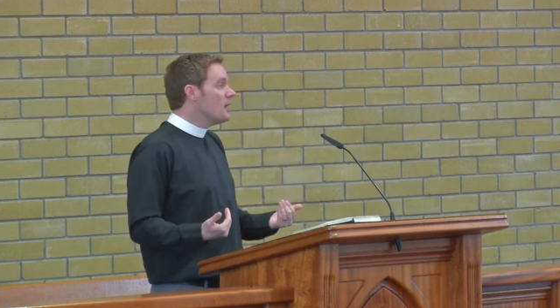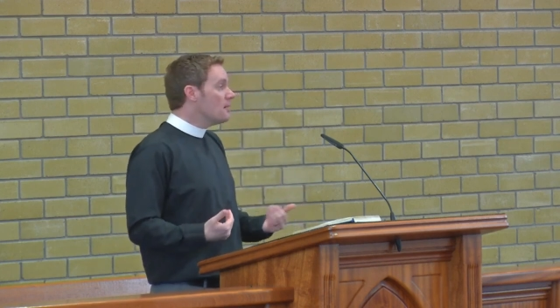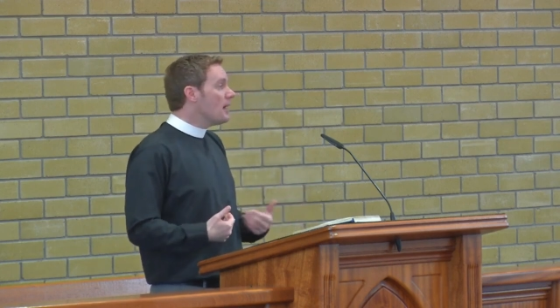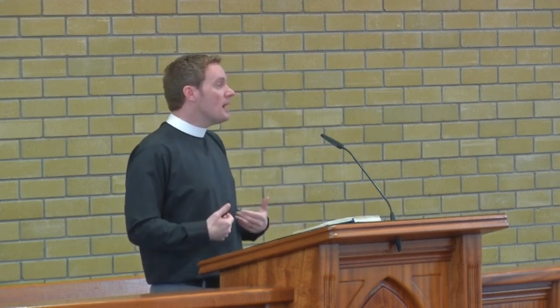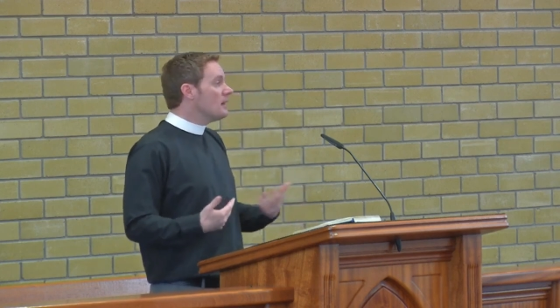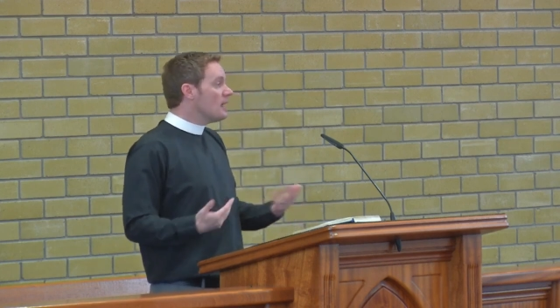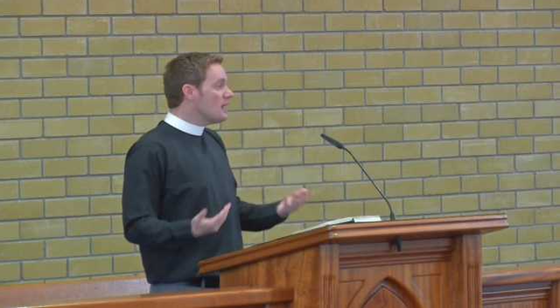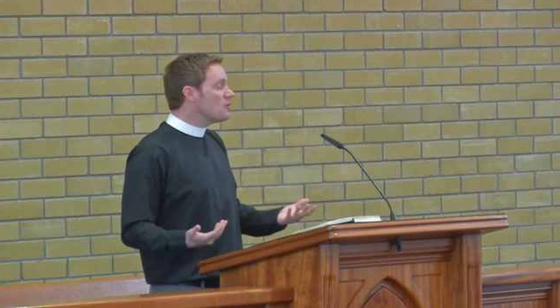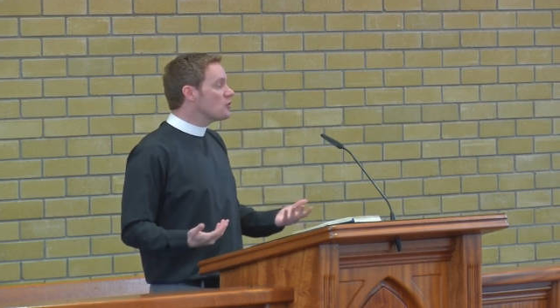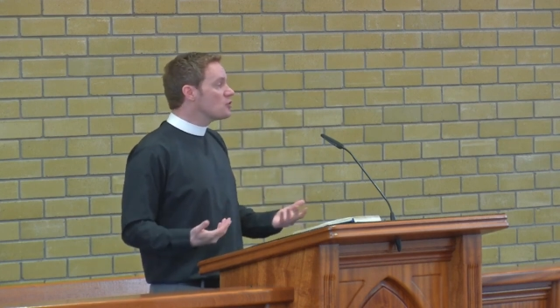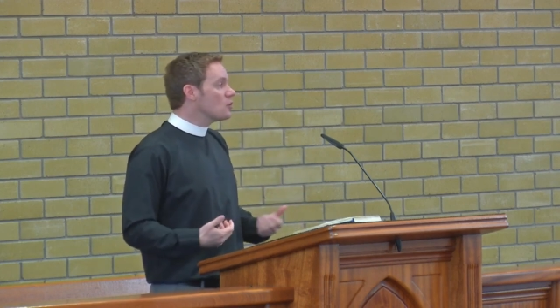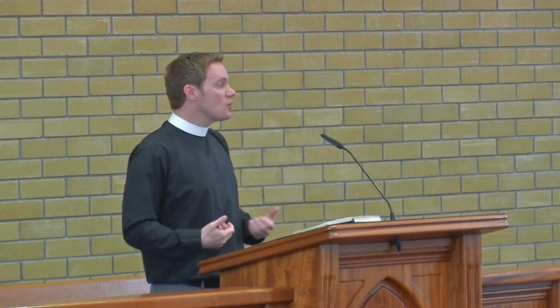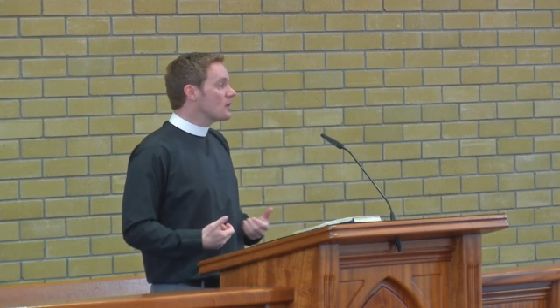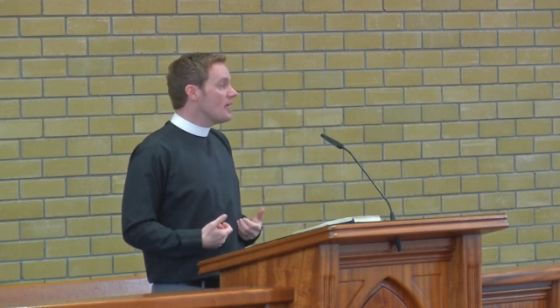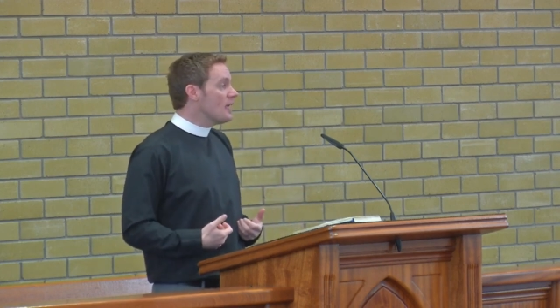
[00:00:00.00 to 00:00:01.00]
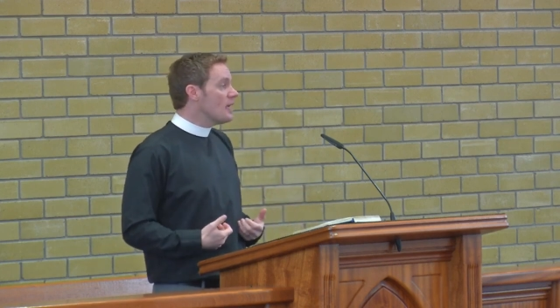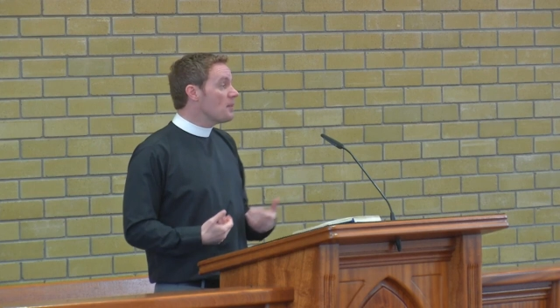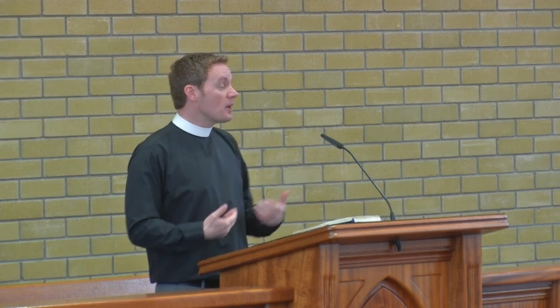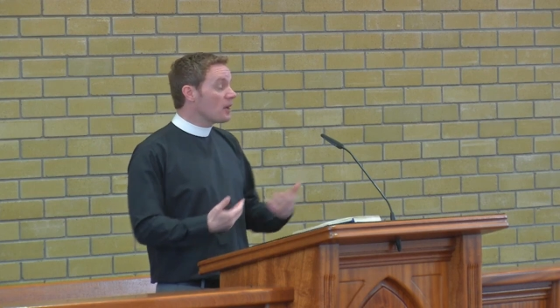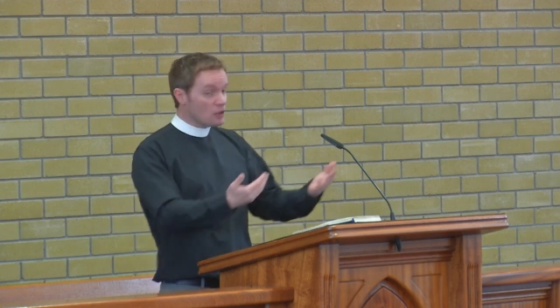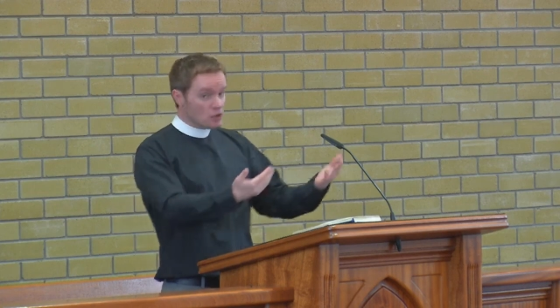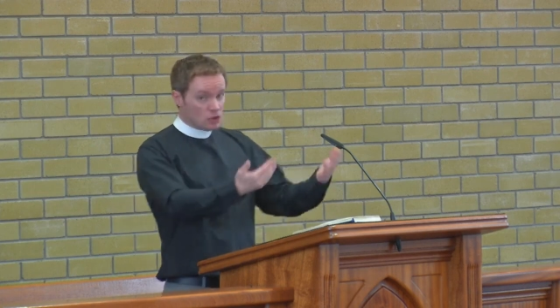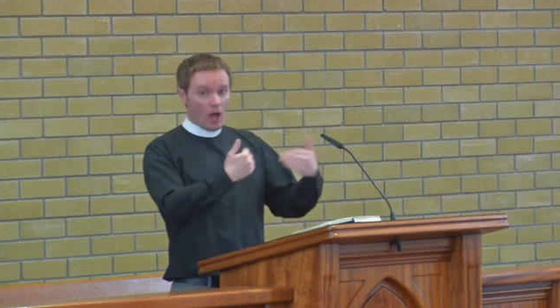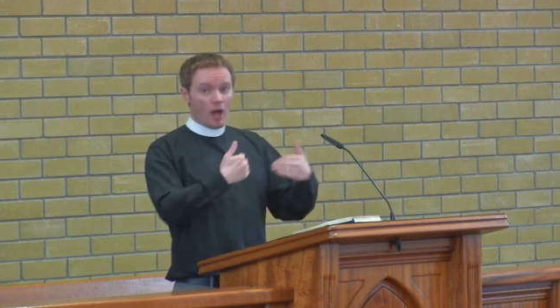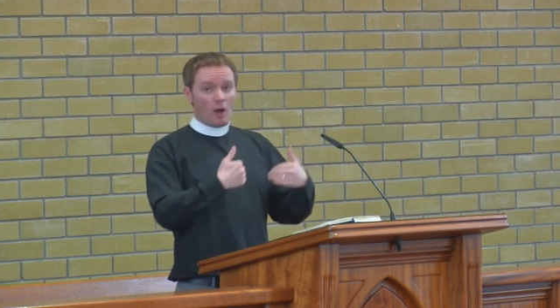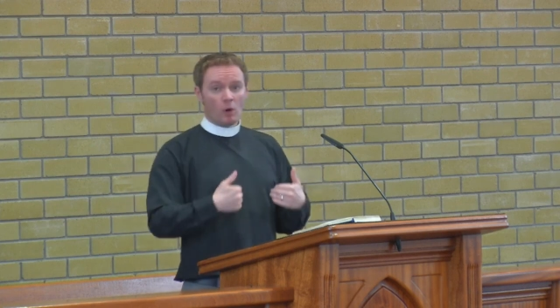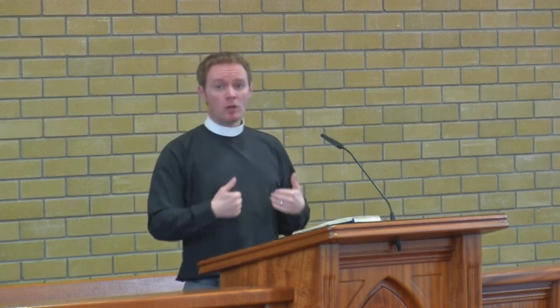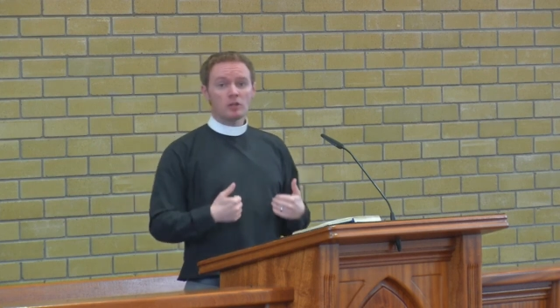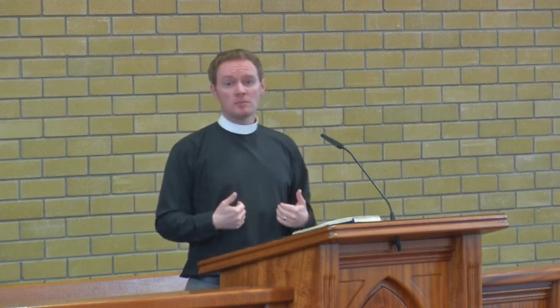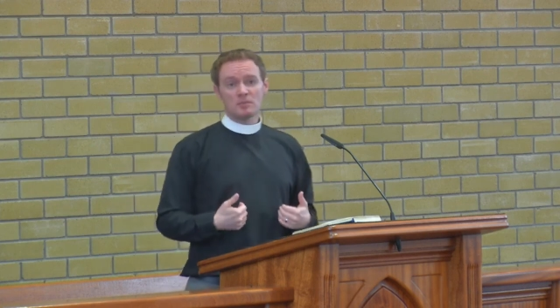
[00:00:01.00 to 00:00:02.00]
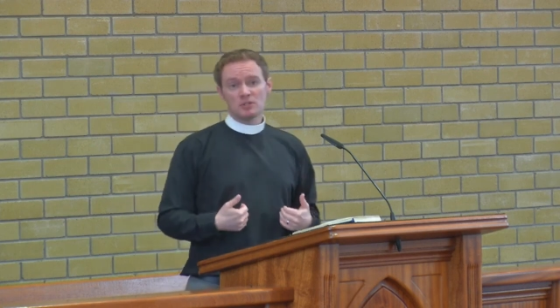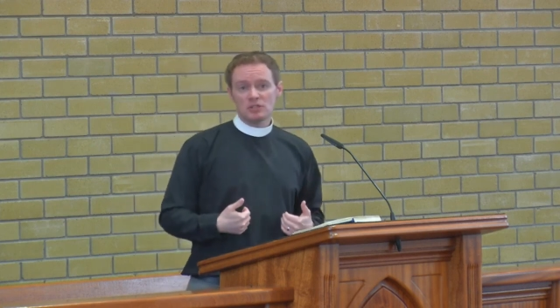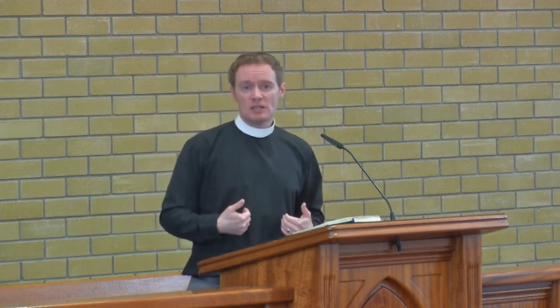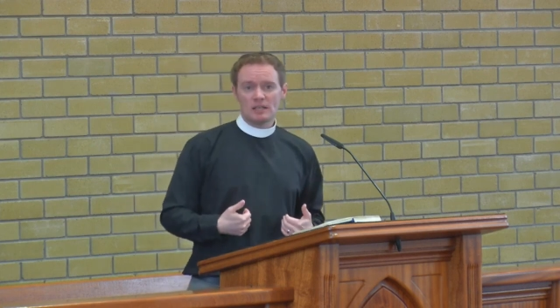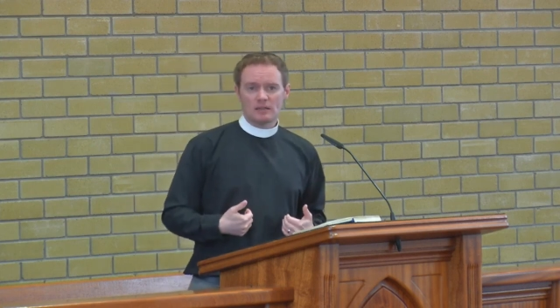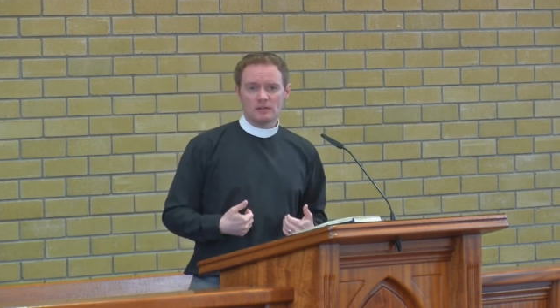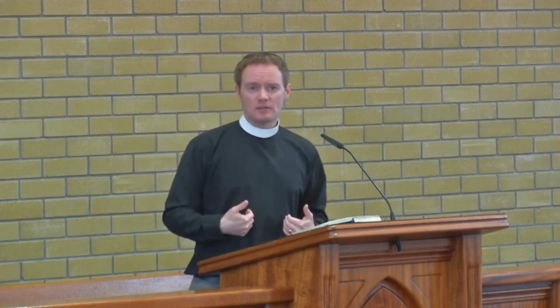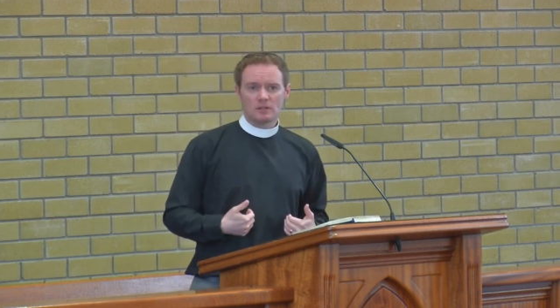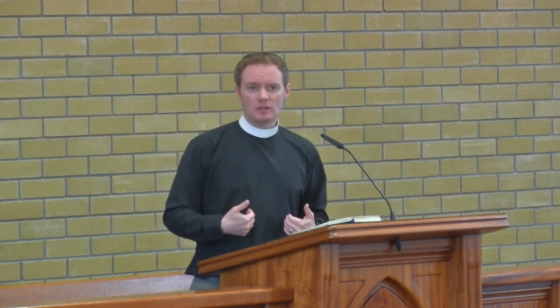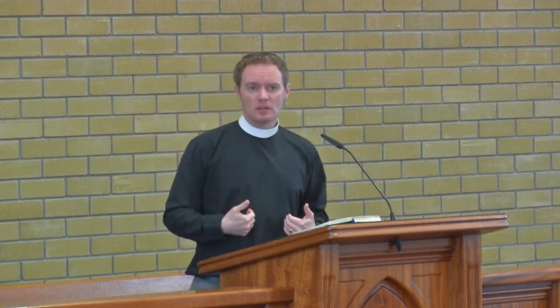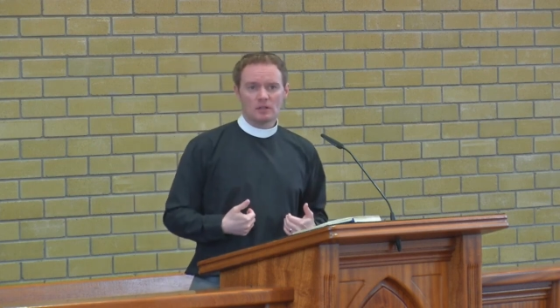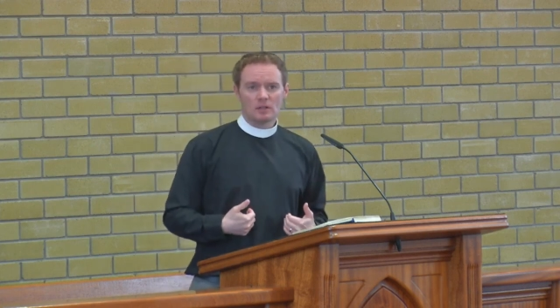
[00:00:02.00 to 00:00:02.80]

My life is okay, but I, I want to be saved.